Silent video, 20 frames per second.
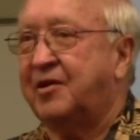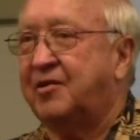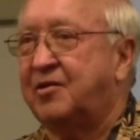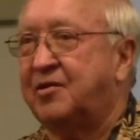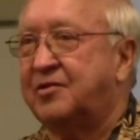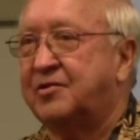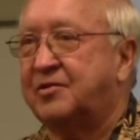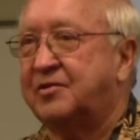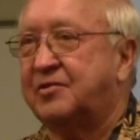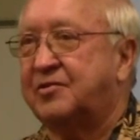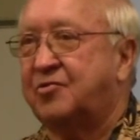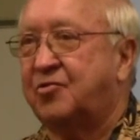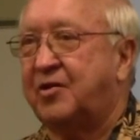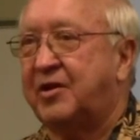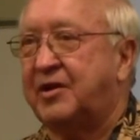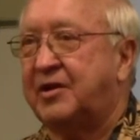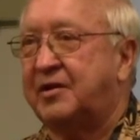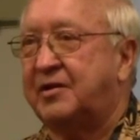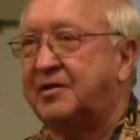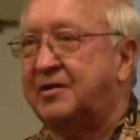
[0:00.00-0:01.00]
there to
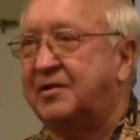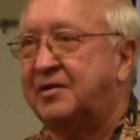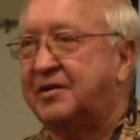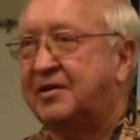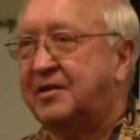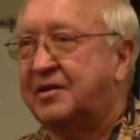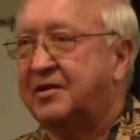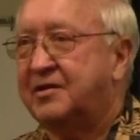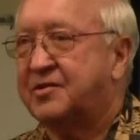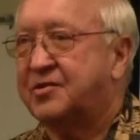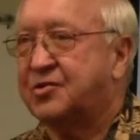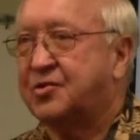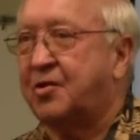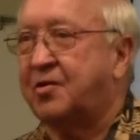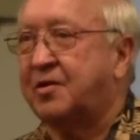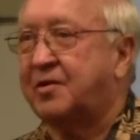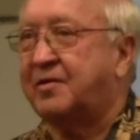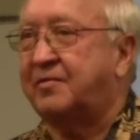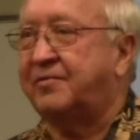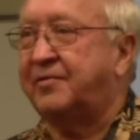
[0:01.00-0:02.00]
try to
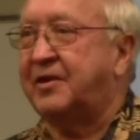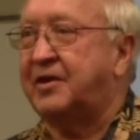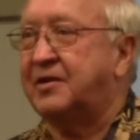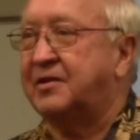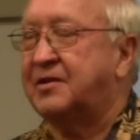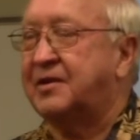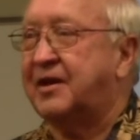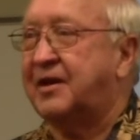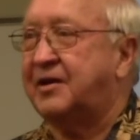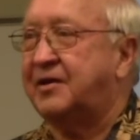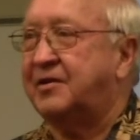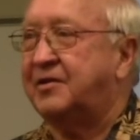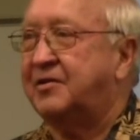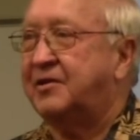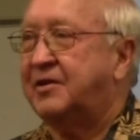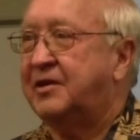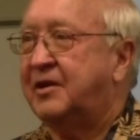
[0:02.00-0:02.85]
circumvent that,